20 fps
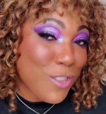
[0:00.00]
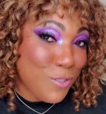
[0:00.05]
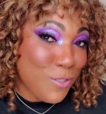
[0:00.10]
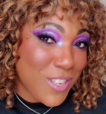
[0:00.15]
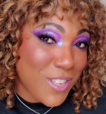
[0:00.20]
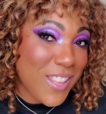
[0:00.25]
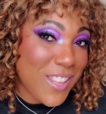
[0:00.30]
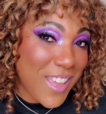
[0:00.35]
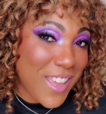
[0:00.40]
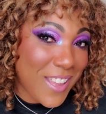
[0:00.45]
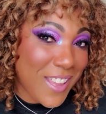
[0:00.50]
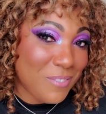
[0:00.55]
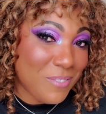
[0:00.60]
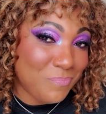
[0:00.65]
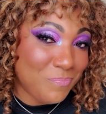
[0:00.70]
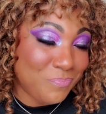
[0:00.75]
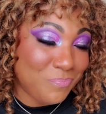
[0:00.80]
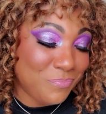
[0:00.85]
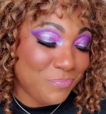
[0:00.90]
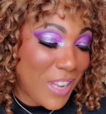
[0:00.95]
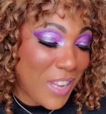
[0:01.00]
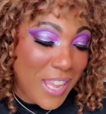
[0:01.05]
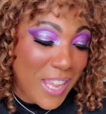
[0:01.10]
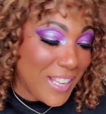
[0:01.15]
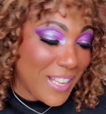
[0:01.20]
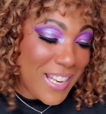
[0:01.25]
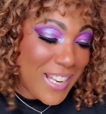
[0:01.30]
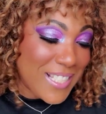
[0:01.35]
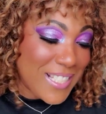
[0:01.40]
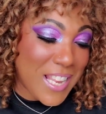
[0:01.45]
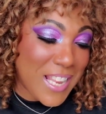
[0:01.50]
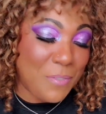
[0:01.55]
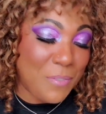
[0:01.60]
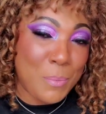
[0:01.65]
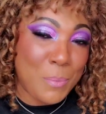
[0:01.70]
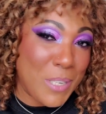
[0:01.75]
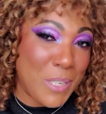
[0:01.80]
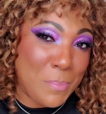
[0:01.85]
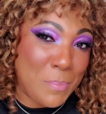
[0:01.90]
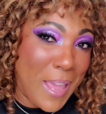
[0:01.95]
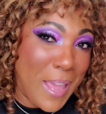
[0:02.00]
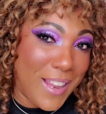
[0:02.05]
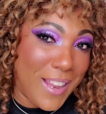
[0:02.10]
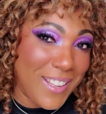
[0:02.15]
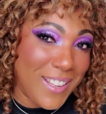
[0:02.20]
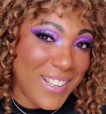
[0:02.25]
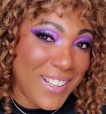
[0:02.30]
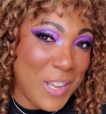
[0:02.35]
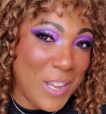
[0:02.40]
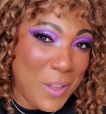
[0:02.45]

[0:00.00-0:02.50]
You see that? That's not from this palette.